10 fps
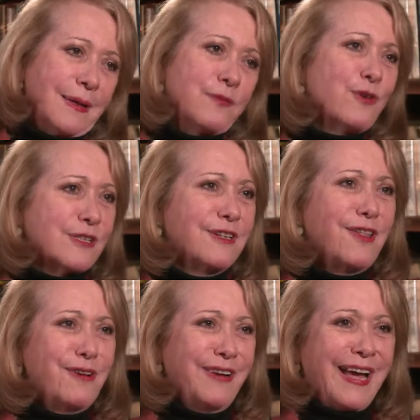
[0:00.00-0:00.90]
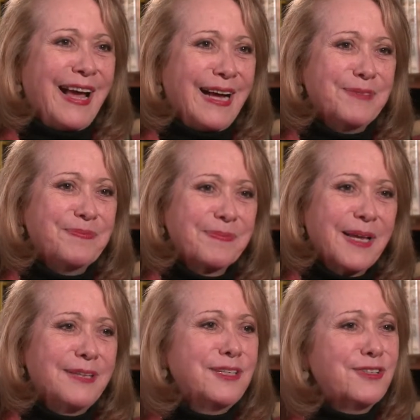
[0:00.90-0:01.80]
Of course, another
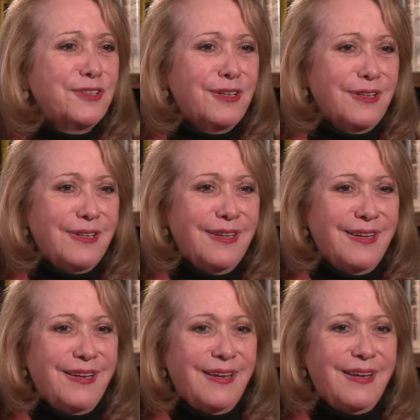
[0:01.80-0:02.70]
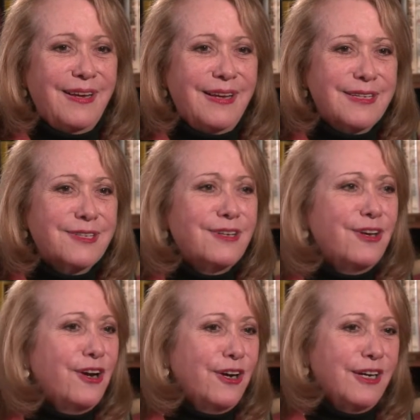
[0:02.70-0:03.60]
additional lesson
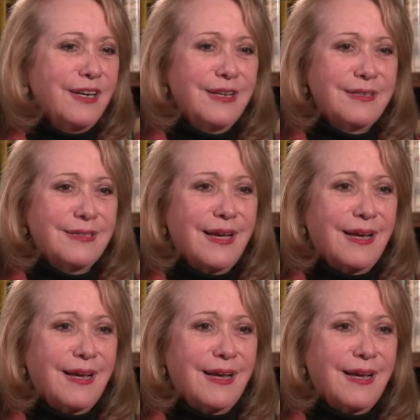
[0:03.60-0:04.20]
learned is